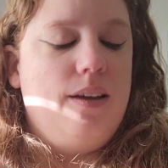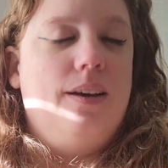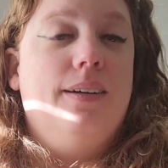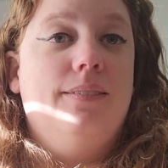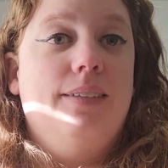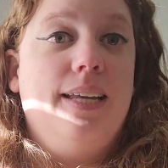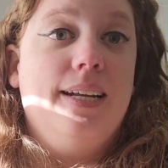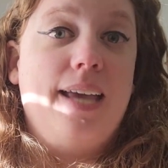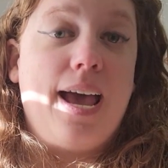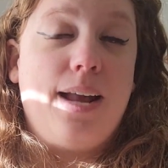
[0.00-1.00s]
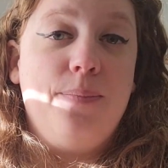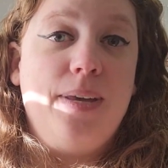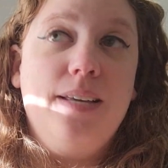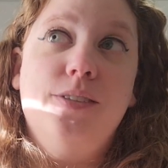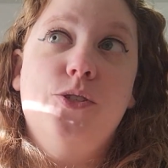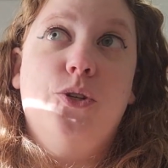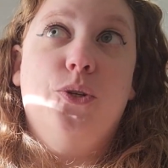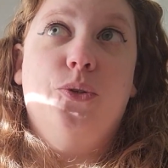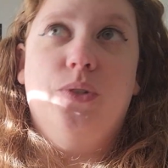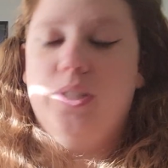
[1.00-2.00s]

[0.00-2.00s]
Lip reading: elite academy to